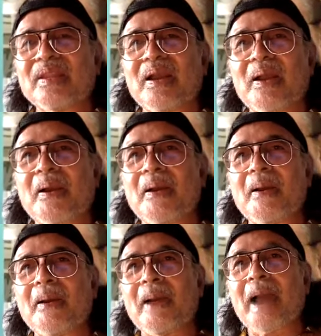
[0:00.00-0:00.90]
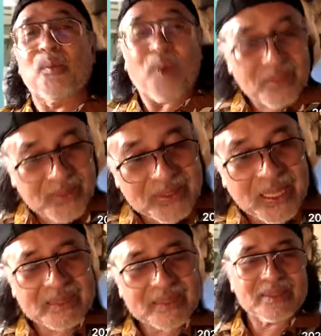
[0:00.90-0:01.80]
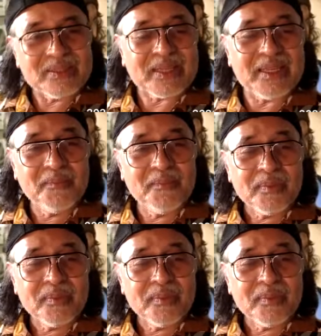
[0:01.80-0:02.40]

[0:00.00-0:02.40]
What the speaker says: I wanted that. Okay,